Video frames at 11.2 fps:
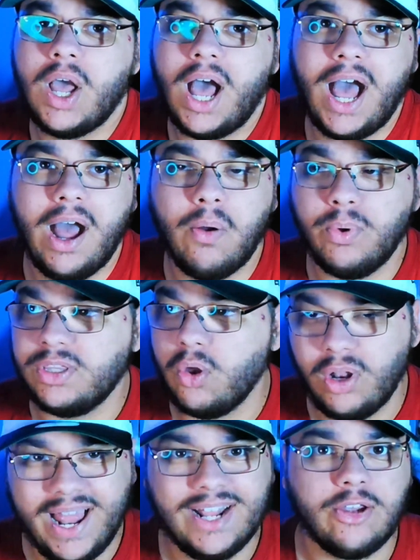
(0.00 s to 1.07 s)
uh, with the
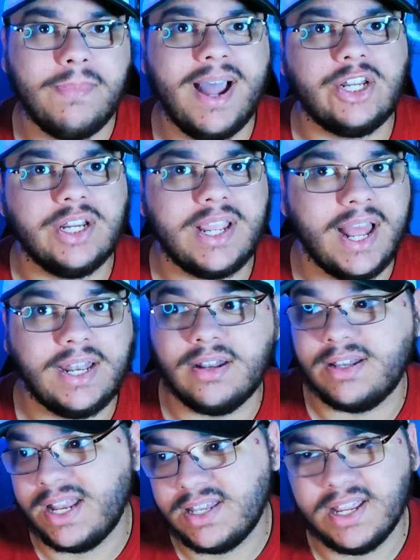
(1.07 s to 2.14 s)
Orlando Magic, and
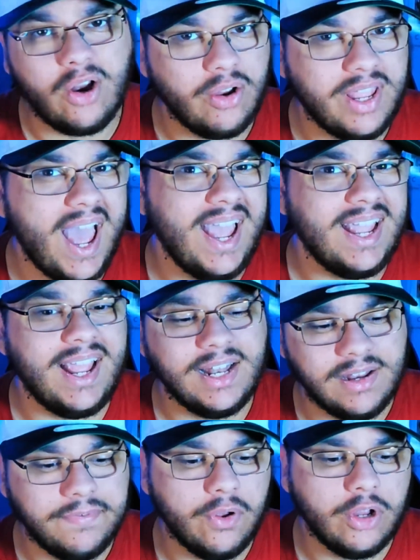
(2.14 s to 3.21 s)
they did okay
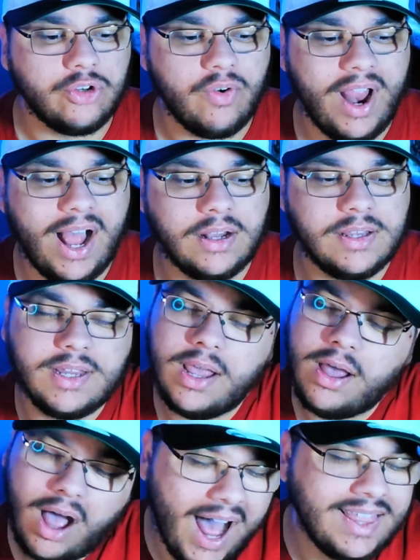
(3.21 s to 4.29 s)
in the first rounds.
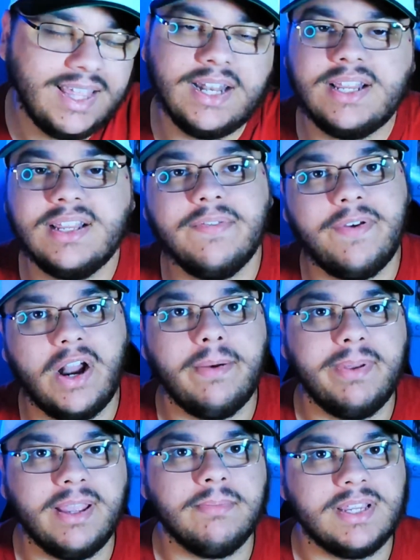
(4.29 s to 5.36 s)
I think this is a very
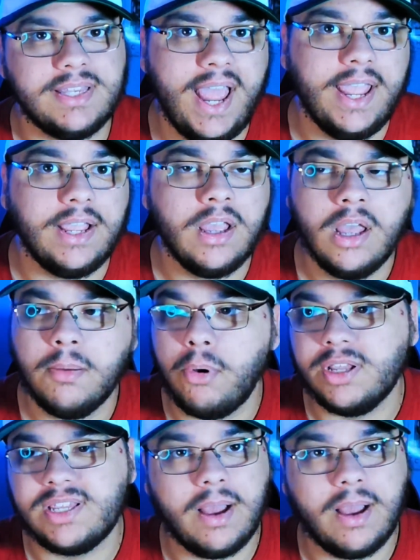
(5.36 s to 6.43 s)
big mistake,
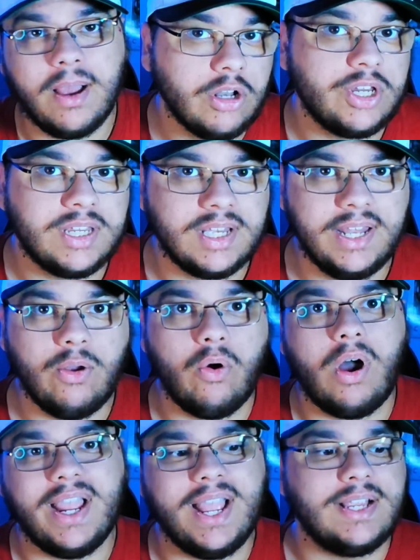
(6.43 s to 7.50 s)
both subconsciously
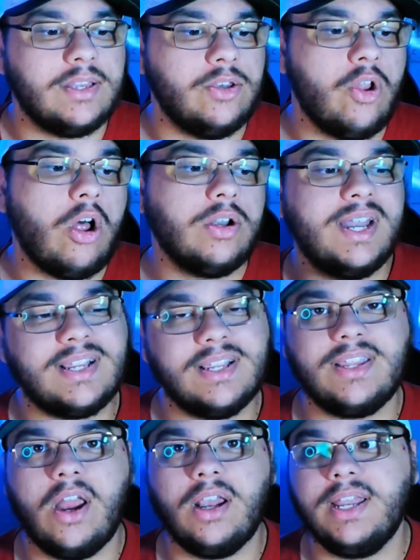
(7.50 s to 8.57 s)
or I guess not
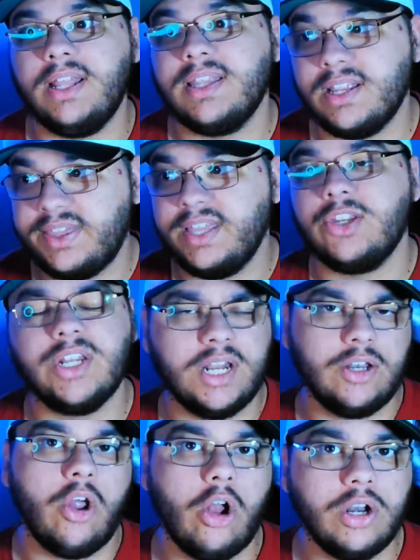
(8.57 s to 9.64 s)
necessarily. The things you
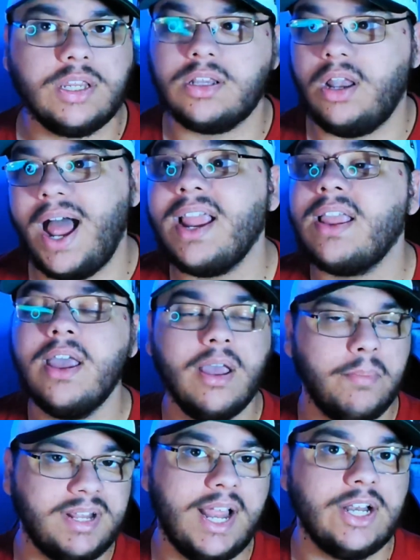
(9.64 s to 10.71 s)
didn't notice, like
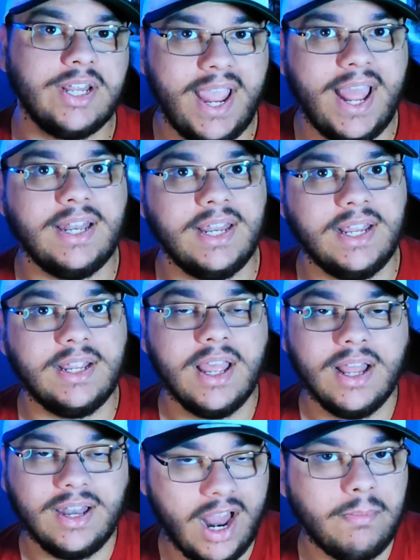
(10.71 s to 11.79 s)
potentially ending
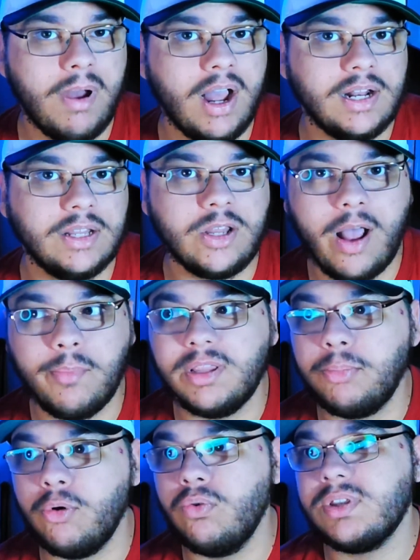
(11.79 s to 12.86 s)
Larry and time with the
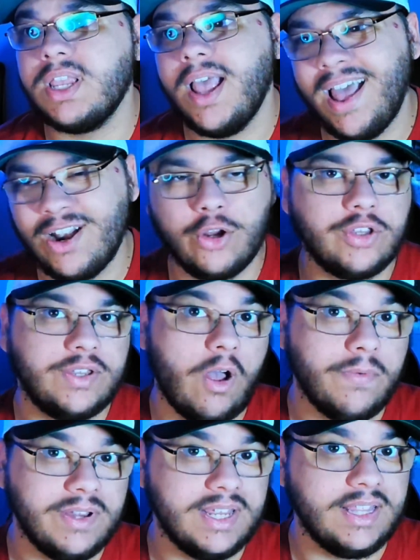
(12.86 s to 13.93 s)
Bulls, and obviously,
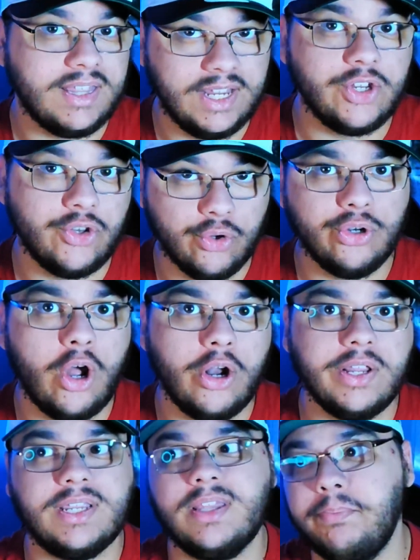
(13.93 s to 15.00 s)
obviously the things you do
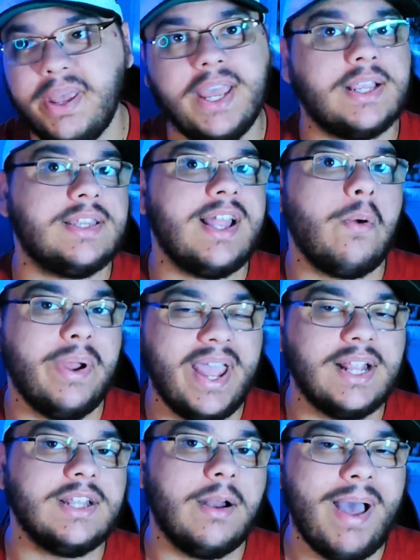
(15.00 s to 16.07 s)
notice, the picks that we ended up